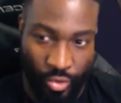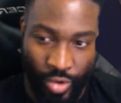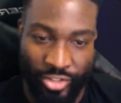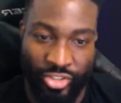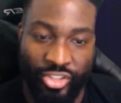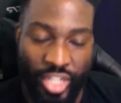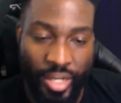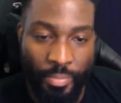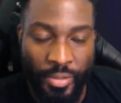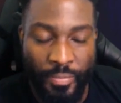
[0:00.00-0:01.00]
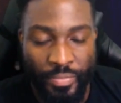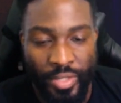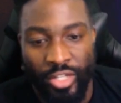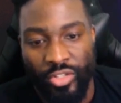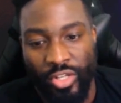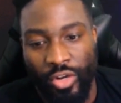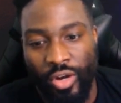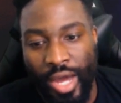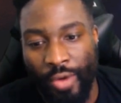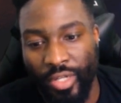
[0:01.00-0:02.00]
while she's jumping.
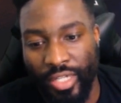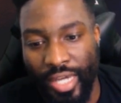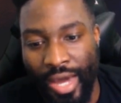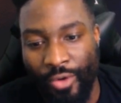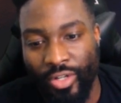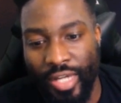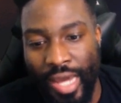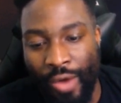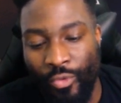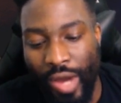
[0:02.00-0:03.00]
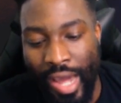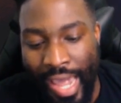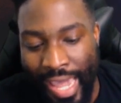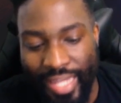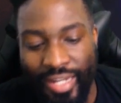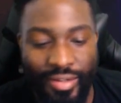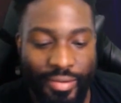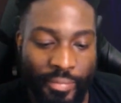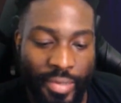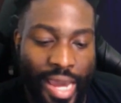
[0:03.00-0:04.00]
So I hate
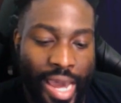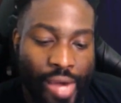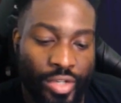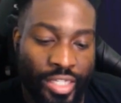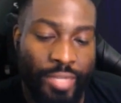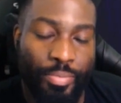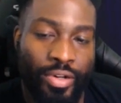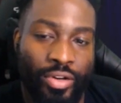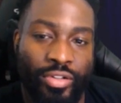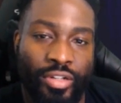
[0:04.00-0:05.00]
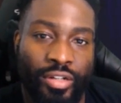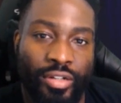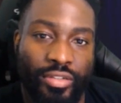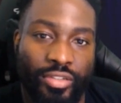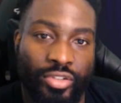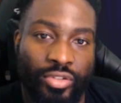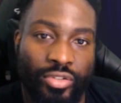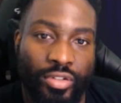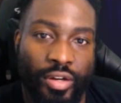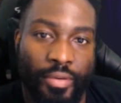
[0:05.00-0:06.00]
it, but I would keep it on
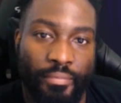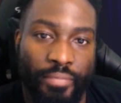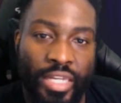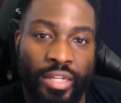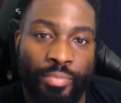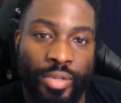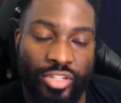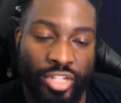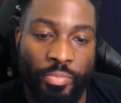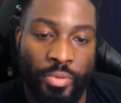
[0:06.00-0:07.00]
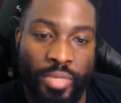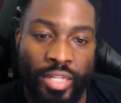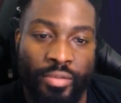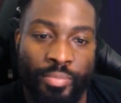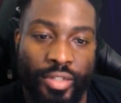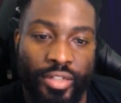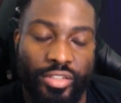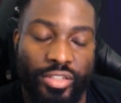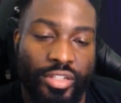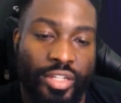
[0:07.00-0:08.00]
the medium punch, jumping medium
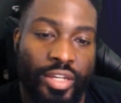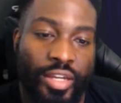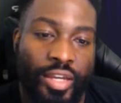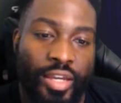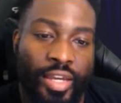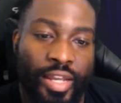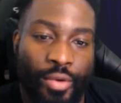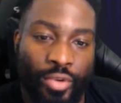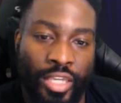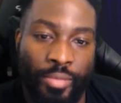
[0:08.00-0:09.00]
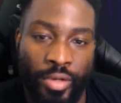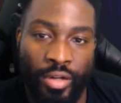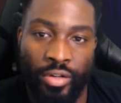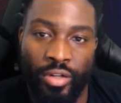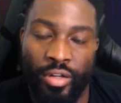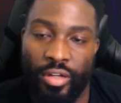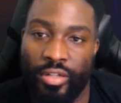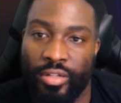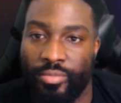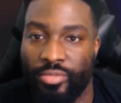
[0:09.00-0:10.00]
punch, and I would keep it
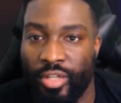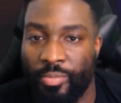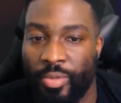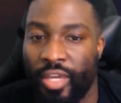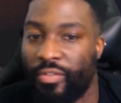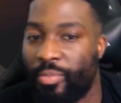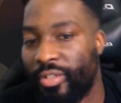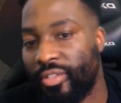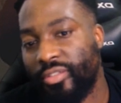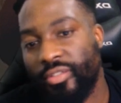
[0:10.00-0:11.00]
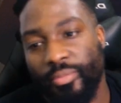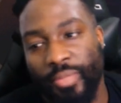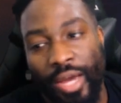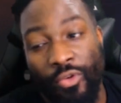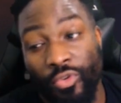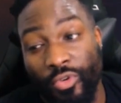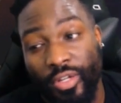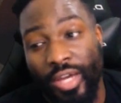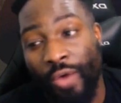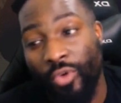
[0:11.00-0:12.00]
on jumping heavy punch. But I
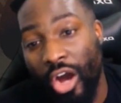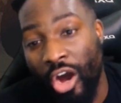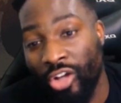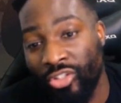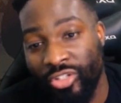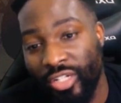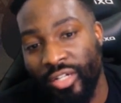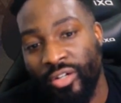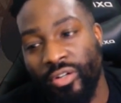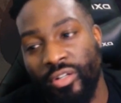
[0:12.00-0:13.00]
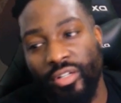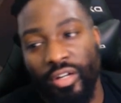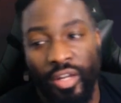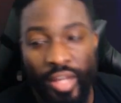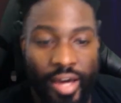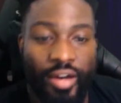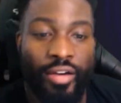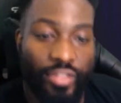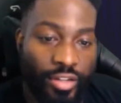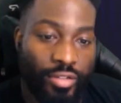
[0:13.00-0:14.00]
would alter it on a lot
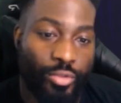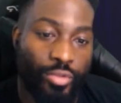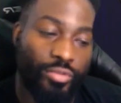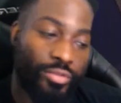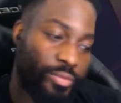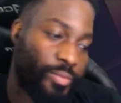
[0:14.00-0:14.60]
of the other moves.